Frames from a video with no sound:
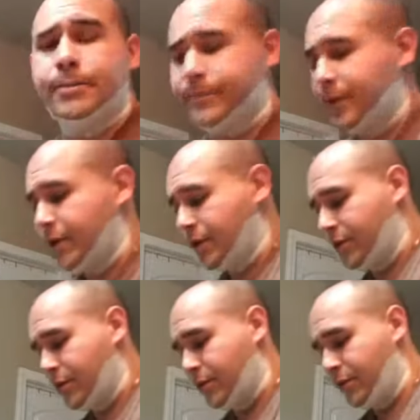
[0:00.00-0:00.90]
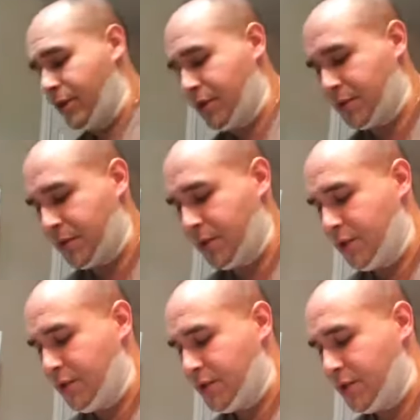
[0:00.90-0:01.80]
Another good vintage one to
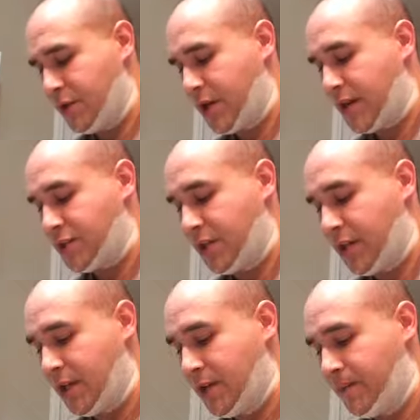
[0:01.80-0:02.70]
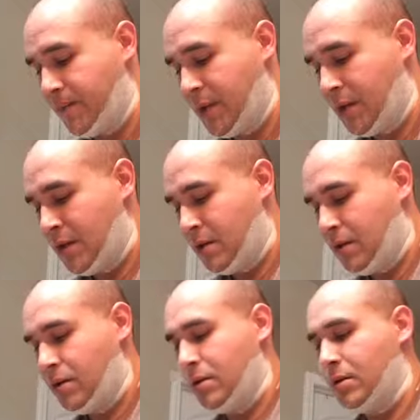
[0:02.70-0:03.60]
use, and you can actually get
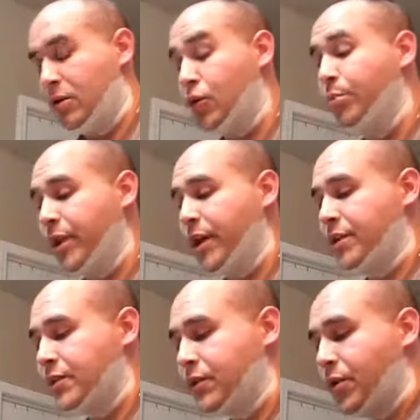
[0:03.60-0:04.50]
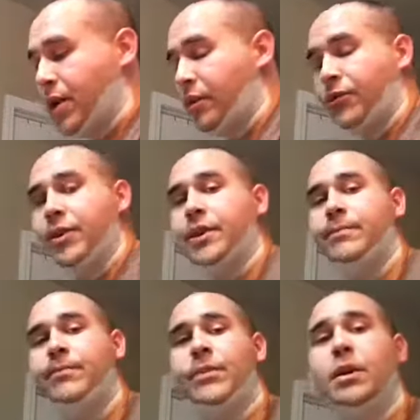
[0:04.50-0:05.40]
new blades for that'll fit it,
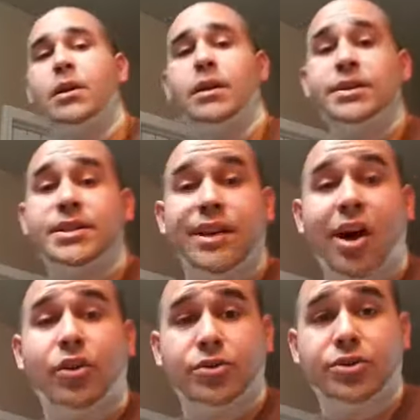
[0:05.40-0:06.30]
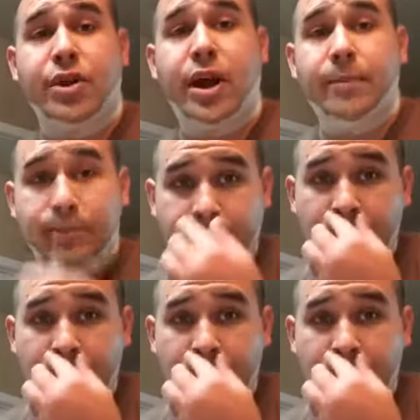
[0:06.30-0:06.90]
is the auto strop.